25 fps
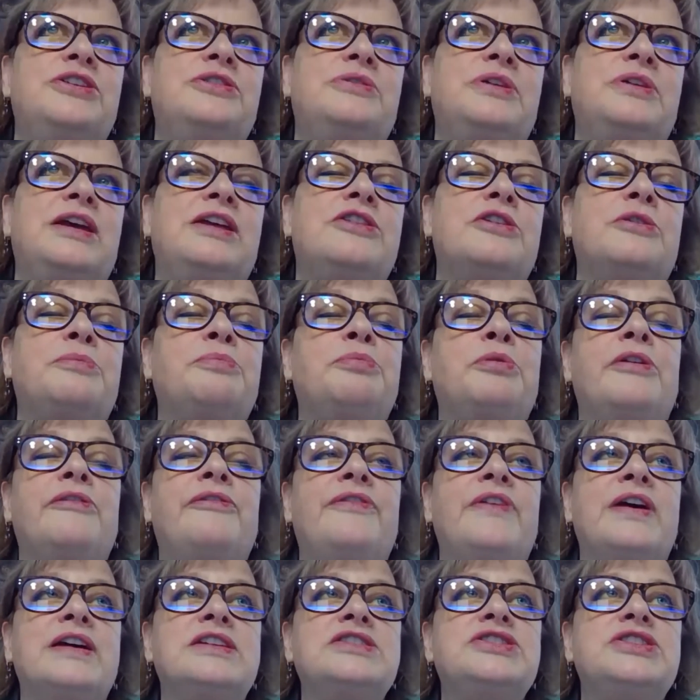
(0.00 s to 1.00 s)
either
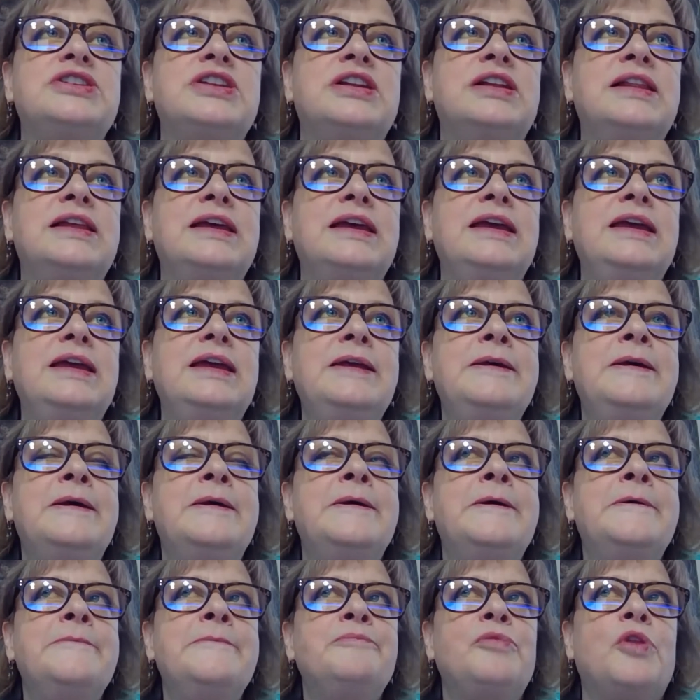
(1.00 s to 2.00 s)
professionally
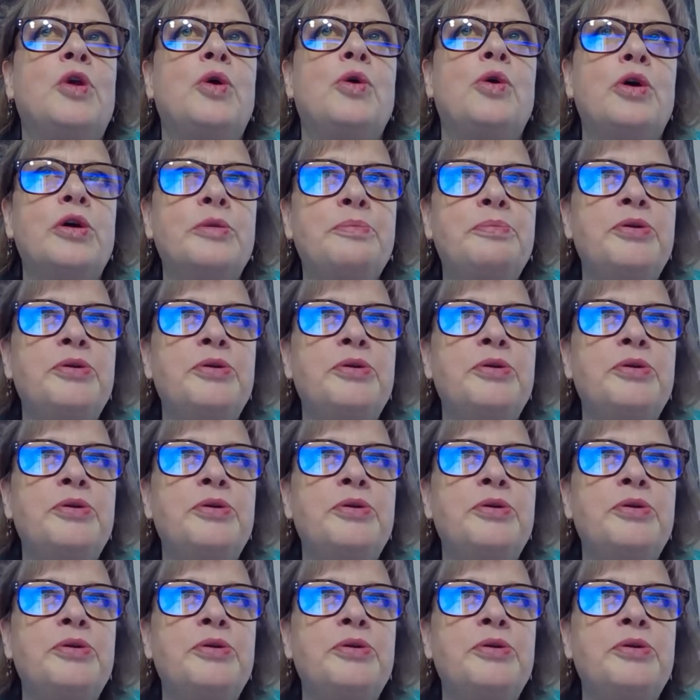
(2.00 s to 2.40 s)
or